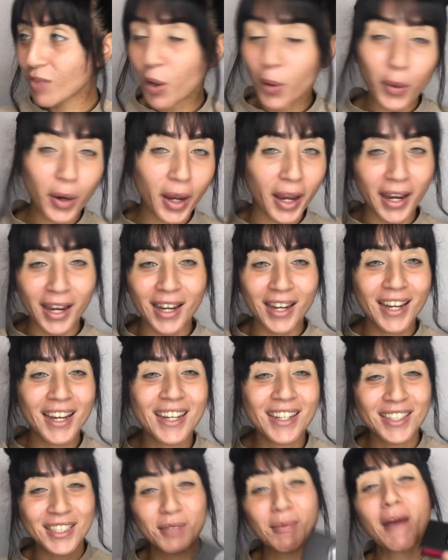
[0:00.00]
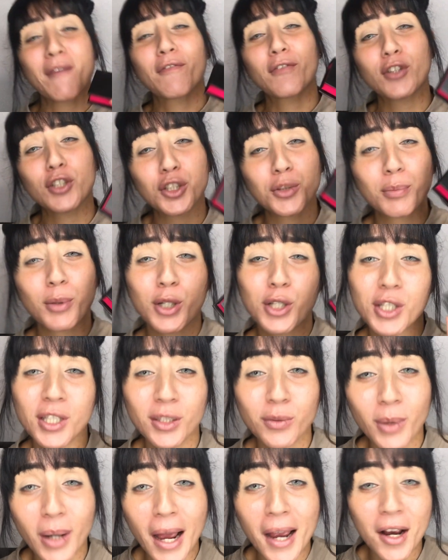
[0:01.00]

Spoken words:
okay, it's my first purchase with